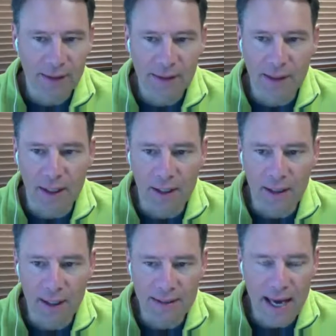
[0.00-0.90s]

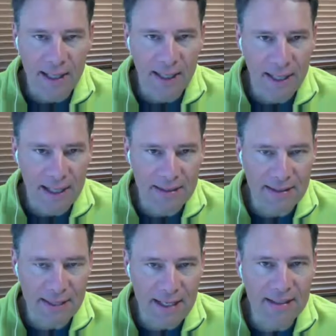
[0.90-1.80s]
A tagline has to
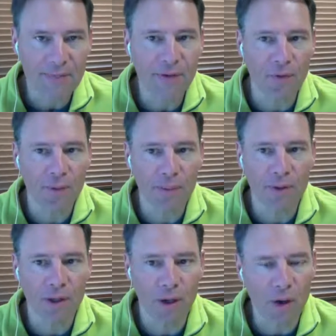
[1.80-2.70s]
say something where people
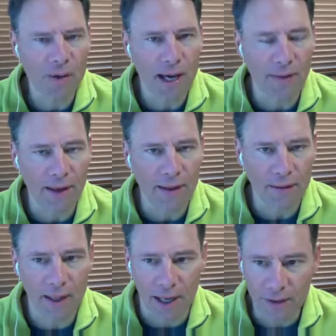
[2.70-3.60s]
go, oh yeah, that
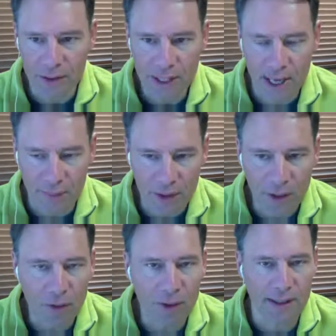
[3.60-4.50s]
I understand. I'm going to go
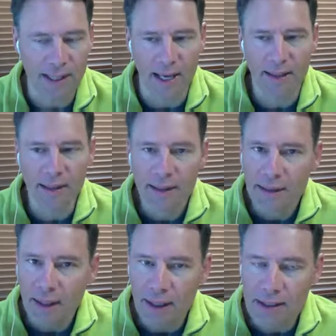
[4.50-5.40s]
look at that.
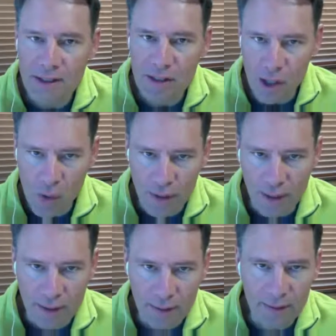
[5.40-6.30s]
A
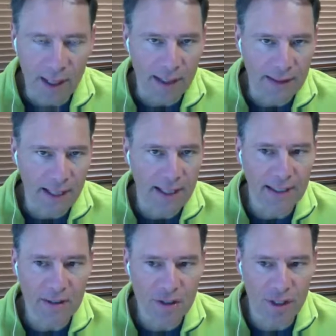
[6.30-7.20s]
slogan like
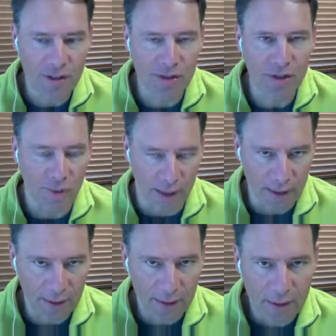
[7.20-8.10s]
Nike's "Just Do It"
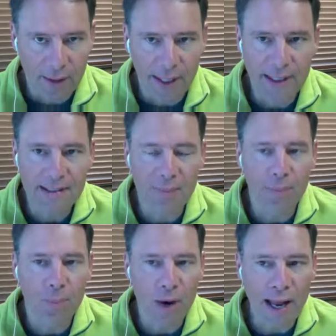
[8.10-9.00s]
is a
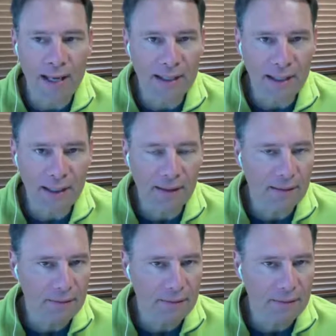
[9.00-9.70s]
branding